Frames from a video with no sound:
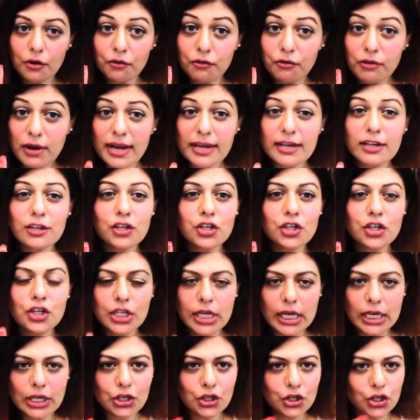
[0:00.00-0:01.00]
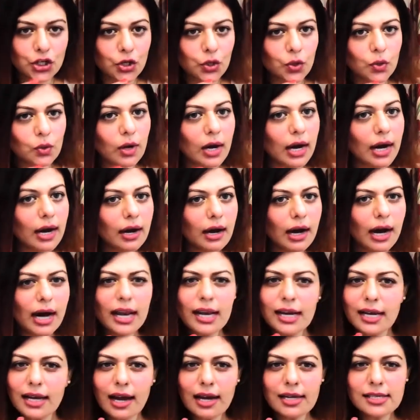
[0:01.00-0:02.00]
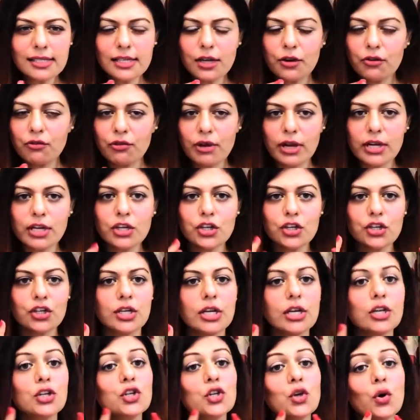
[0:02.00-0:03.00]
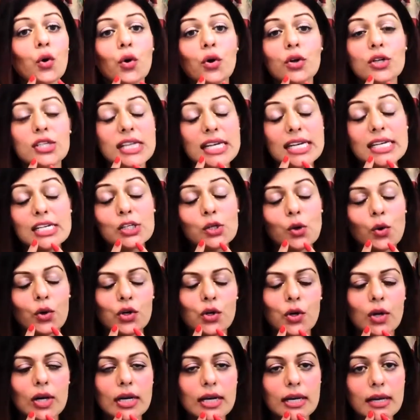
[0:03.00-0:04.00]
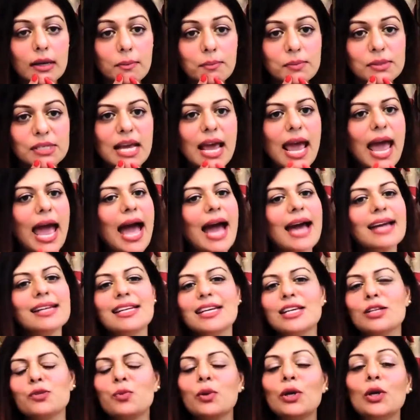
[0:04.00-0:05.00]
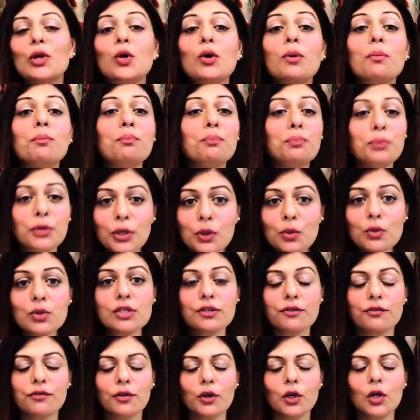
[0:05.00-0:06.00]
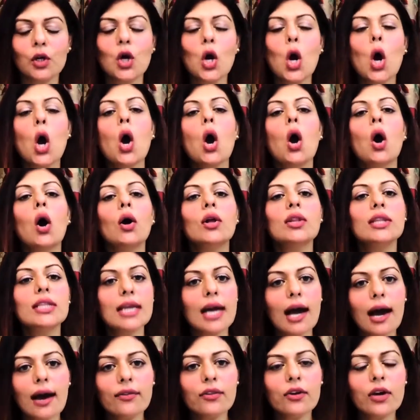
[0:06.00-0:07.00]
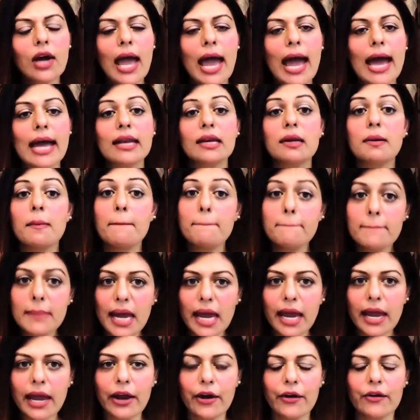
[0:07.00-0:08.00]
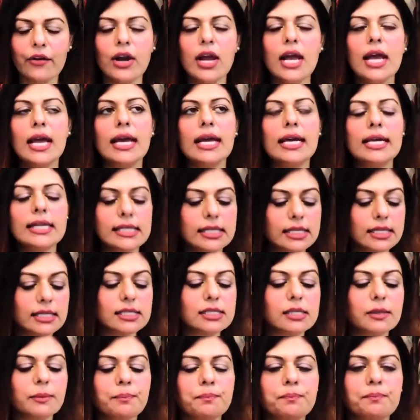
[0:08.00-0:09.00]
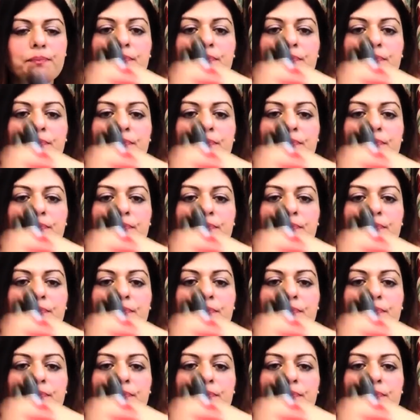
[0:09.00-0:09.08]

reddish tinge, you know, a halka sa reddish tinge or tint on your lips, and it will look beautiful. On the other hand, Meher, this